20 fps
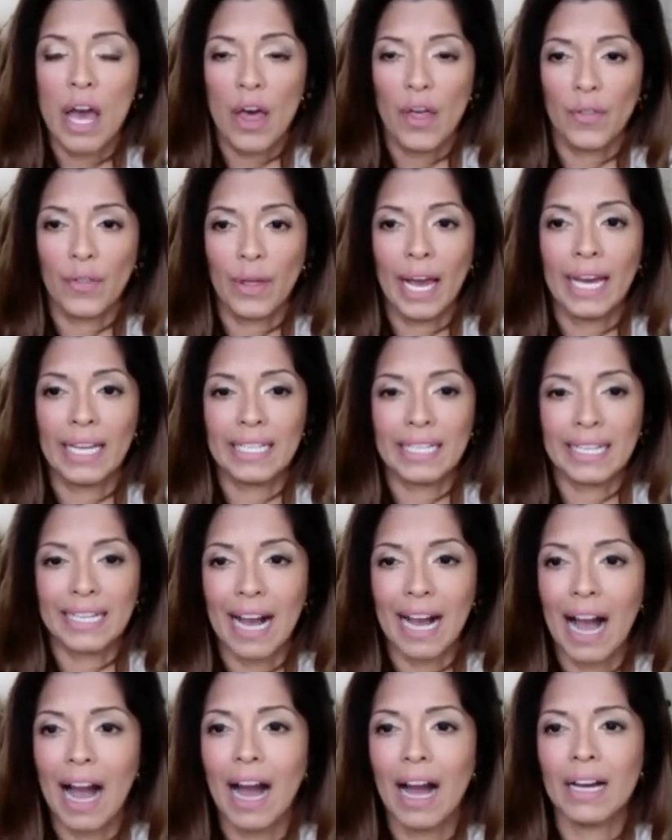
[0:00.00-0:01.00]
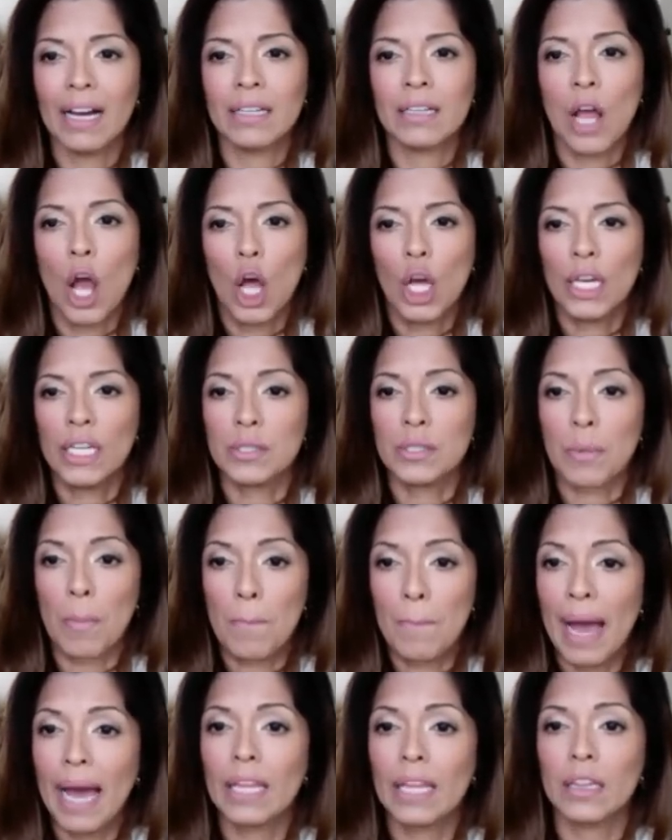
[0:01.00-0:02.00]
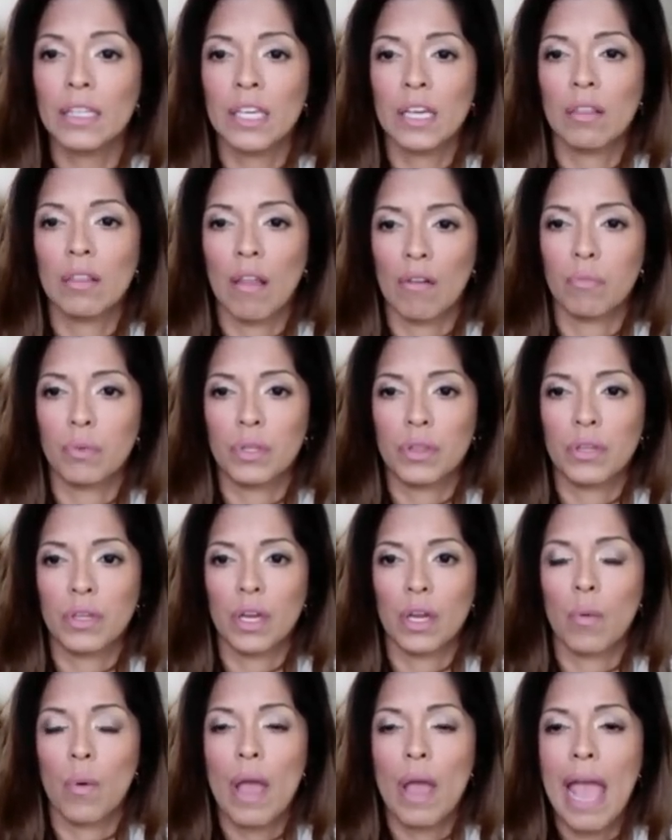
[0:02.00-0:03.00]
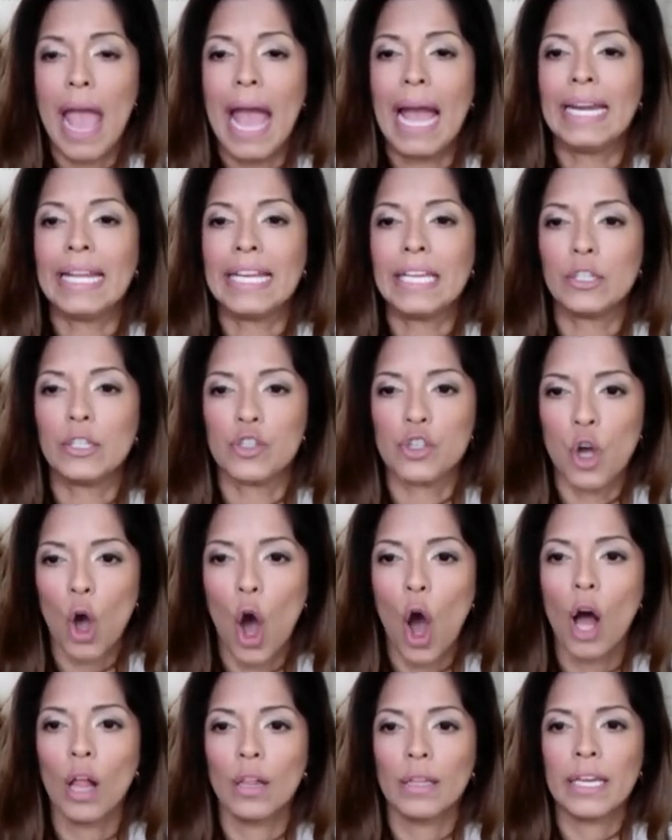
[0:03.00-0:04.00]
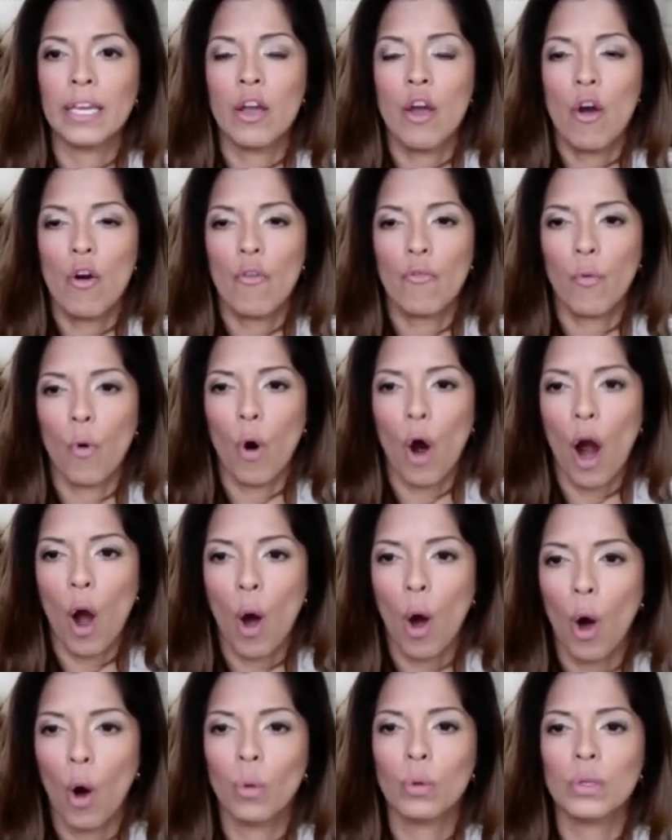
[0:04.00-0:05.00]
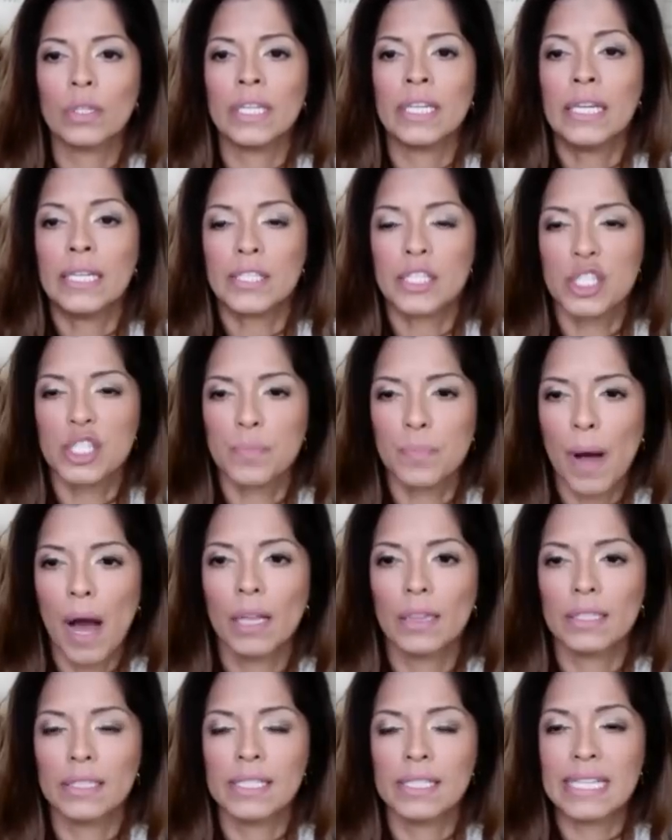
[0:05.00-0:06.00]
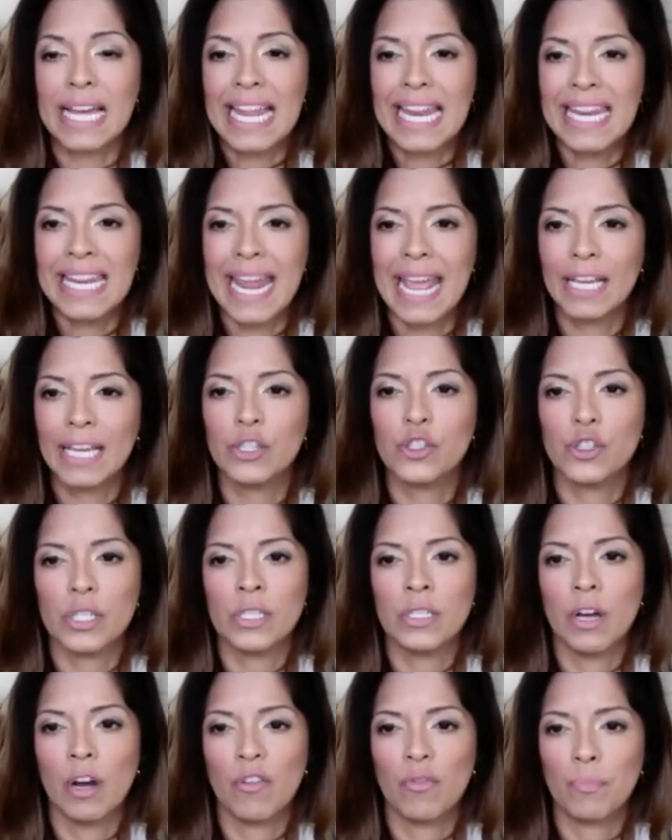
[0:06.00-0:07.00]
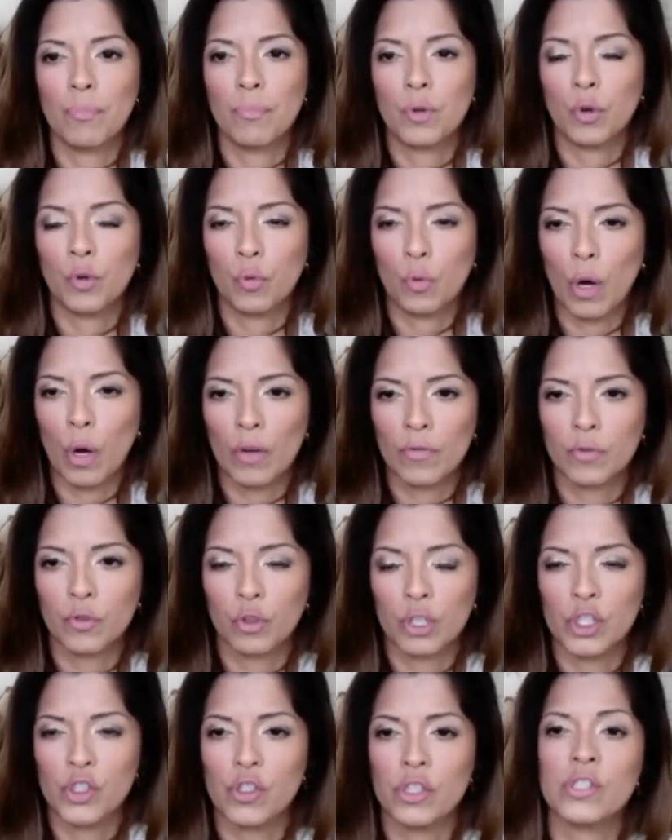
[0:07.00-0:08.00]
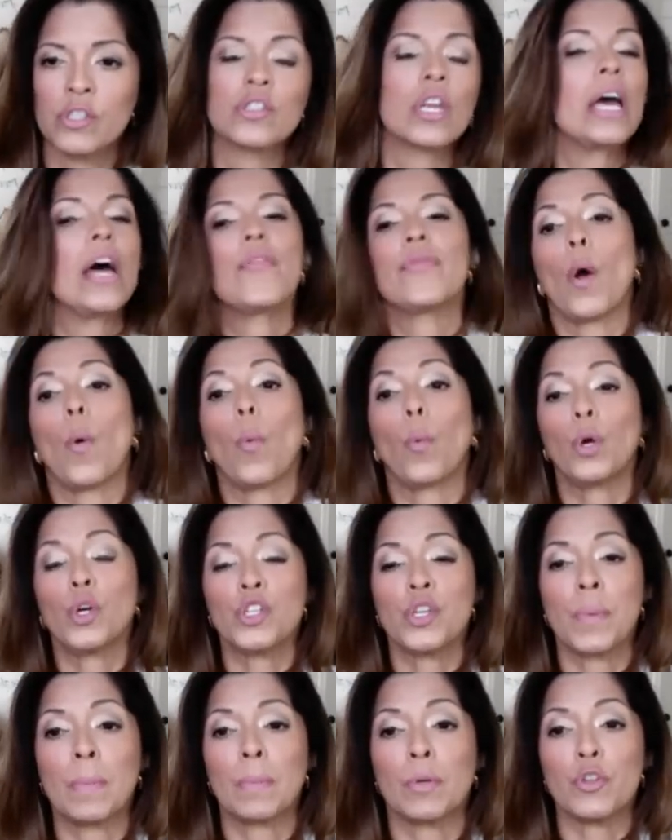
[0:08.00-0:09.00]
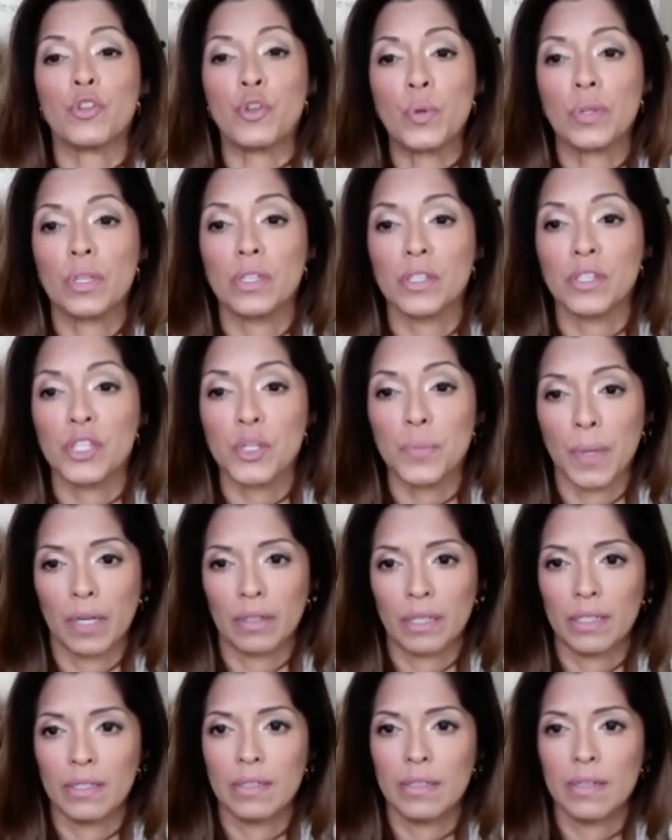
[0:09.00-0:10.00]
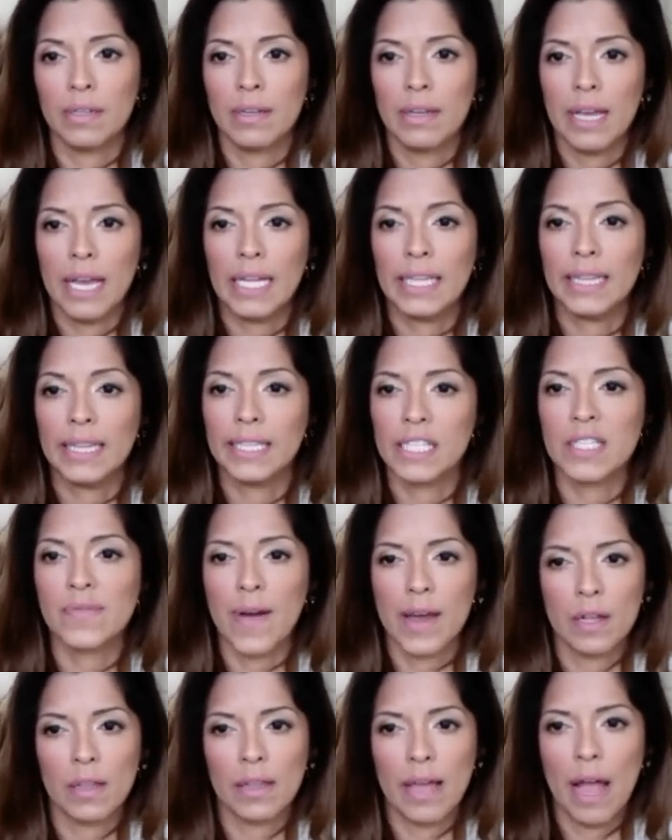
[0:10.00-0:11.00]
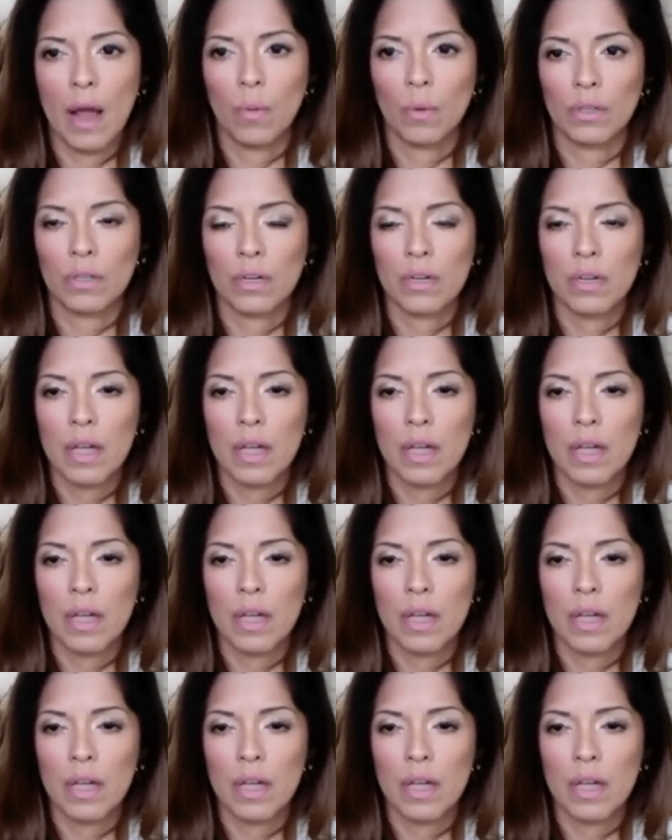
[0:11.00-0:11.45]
that God is madly in love with you, and he is calling for a holy, spotless nation of Christians that worship him in truth and spirit in this final hour.